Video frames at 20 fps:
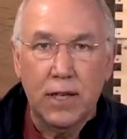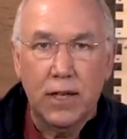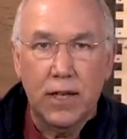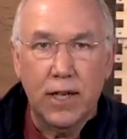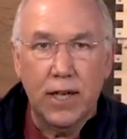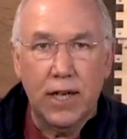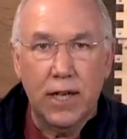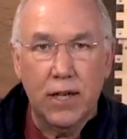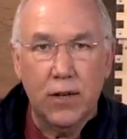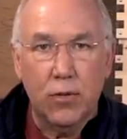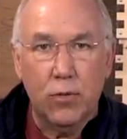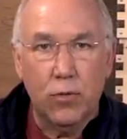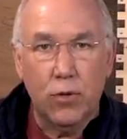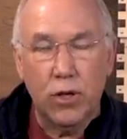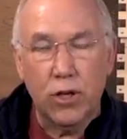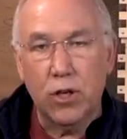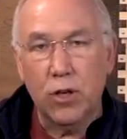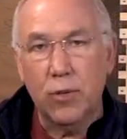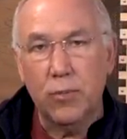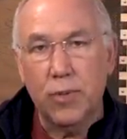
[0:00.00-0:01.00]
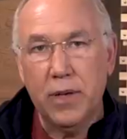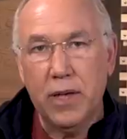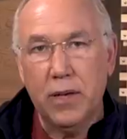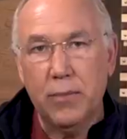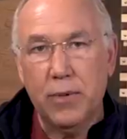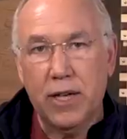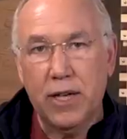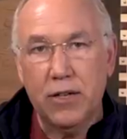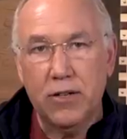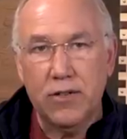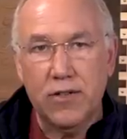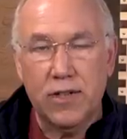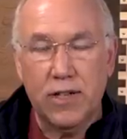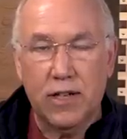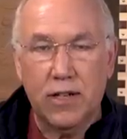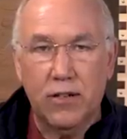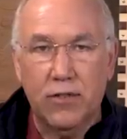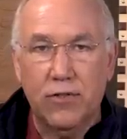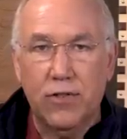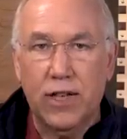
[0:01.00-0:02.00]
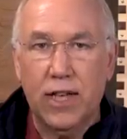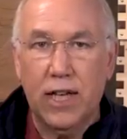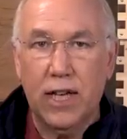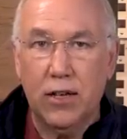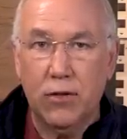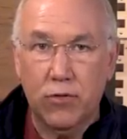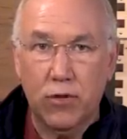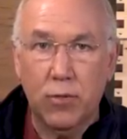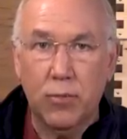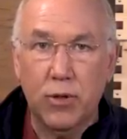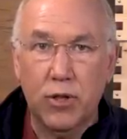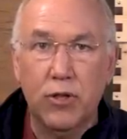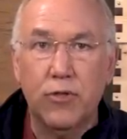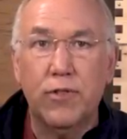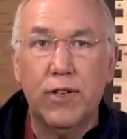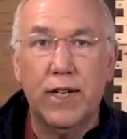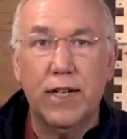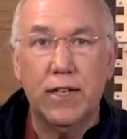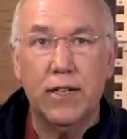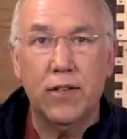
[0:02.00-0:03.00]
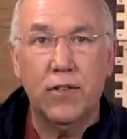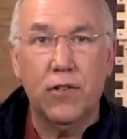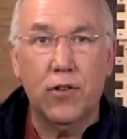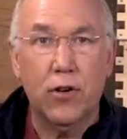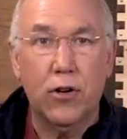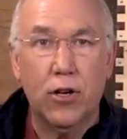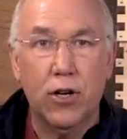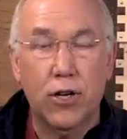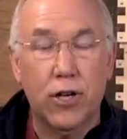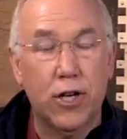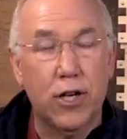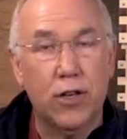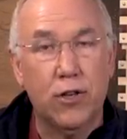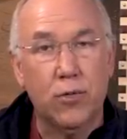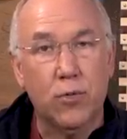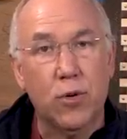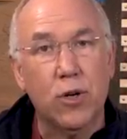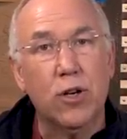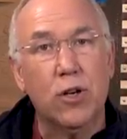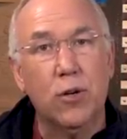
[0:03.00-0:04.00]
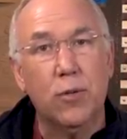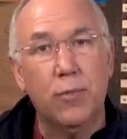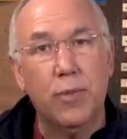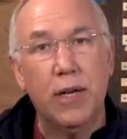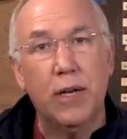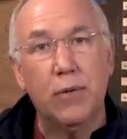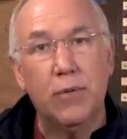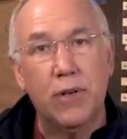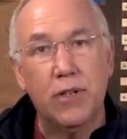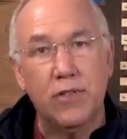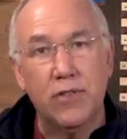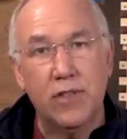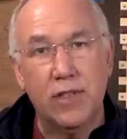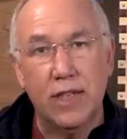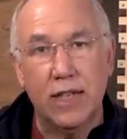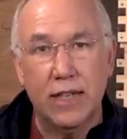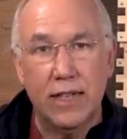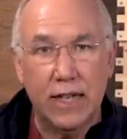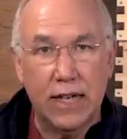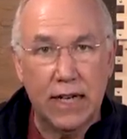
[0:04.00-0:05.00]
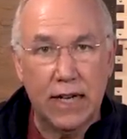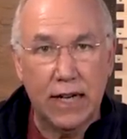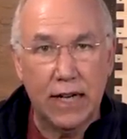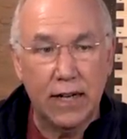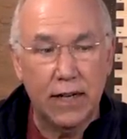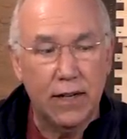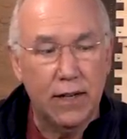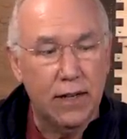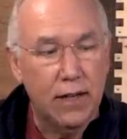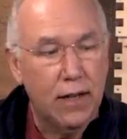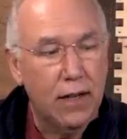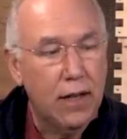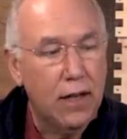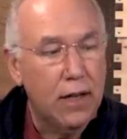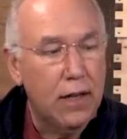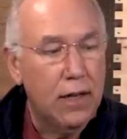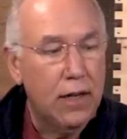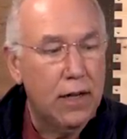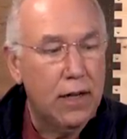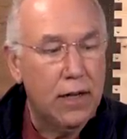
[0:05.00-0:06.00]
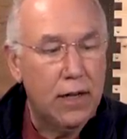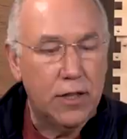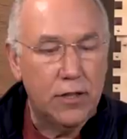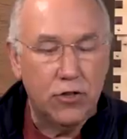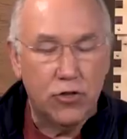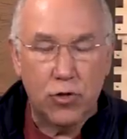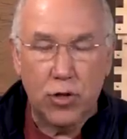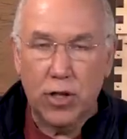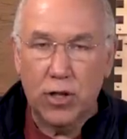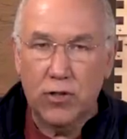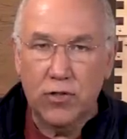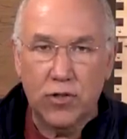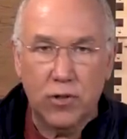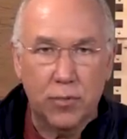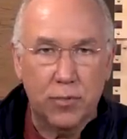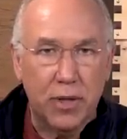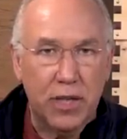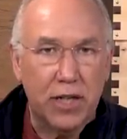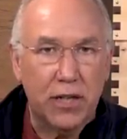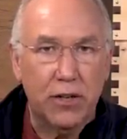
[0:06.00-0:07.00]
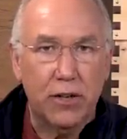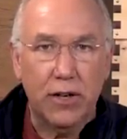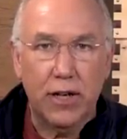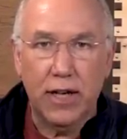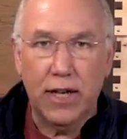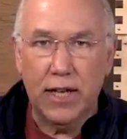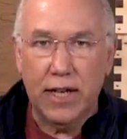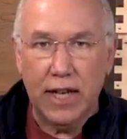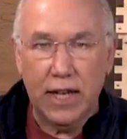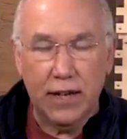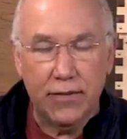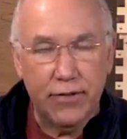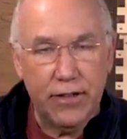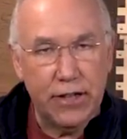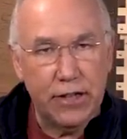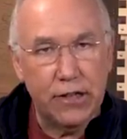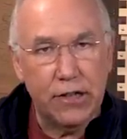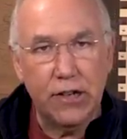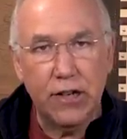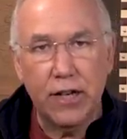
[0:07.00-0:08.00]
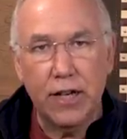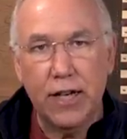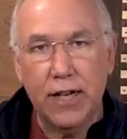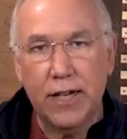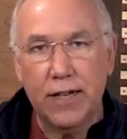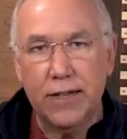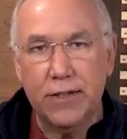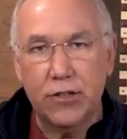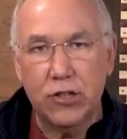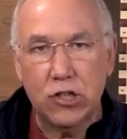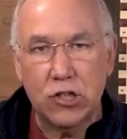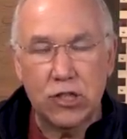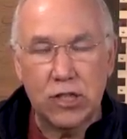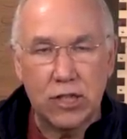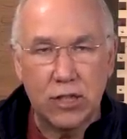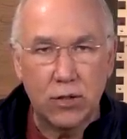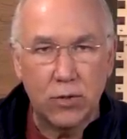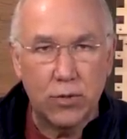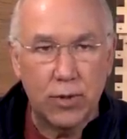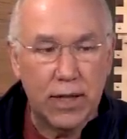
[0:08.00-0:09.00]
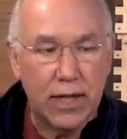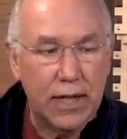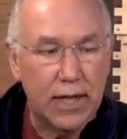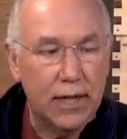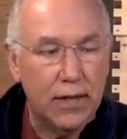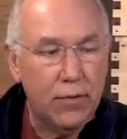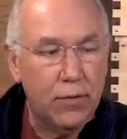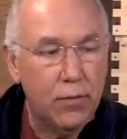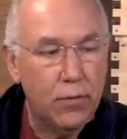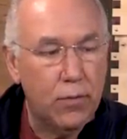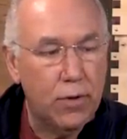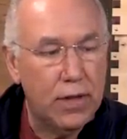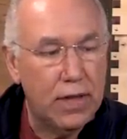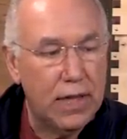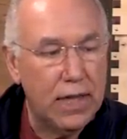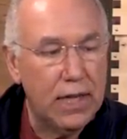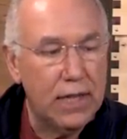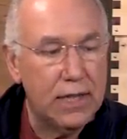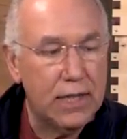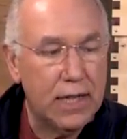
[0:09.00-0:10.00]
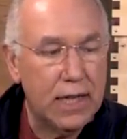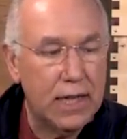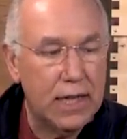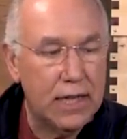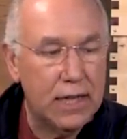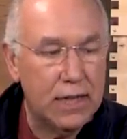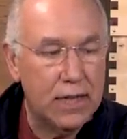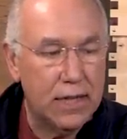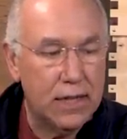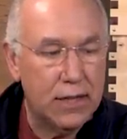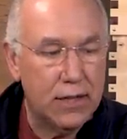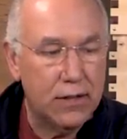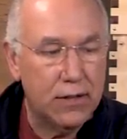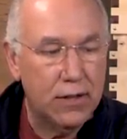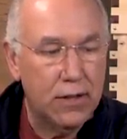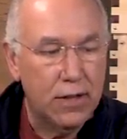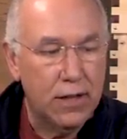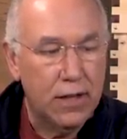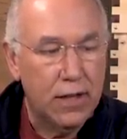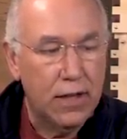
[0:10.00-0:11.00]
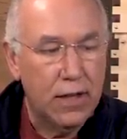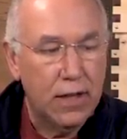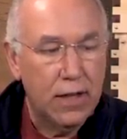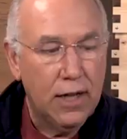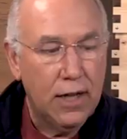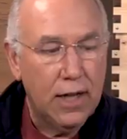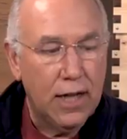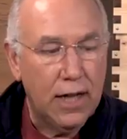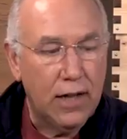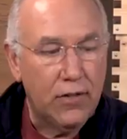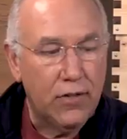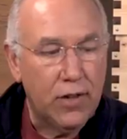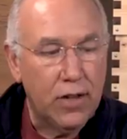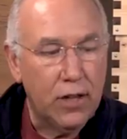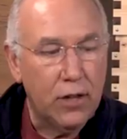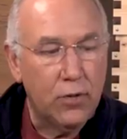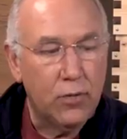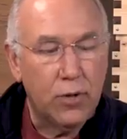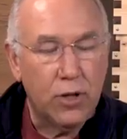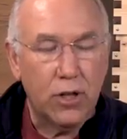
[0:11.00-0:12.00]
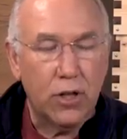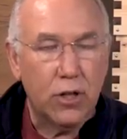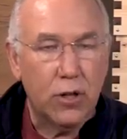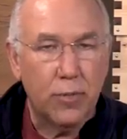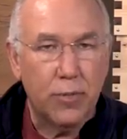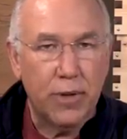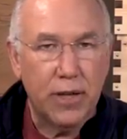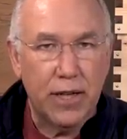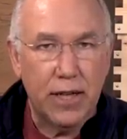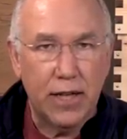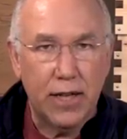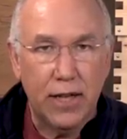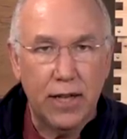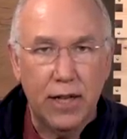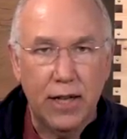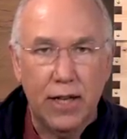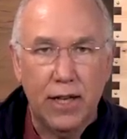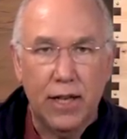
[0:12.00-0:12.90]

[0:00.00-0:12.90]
A worker bee by herself can remove and discard another worker bee once they die. Uh, drones are bigger and heavier and they're just in the way. When they die in there, a single worker bee,